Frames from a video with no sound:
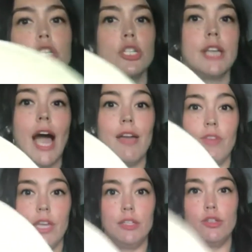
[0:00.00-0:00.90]
say just
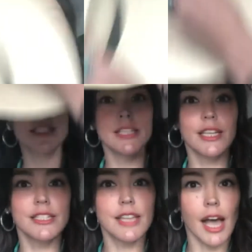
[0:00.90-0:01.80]
dive in. So this
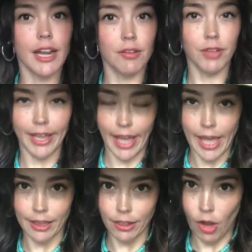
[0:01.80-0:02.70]
is kind of like
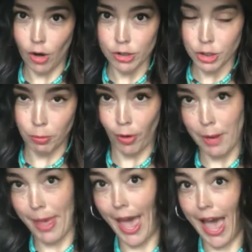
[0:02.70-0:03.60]
a larger
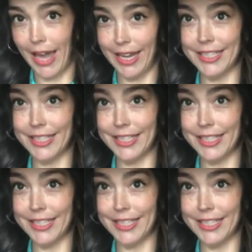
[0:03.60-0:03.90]
brim hat.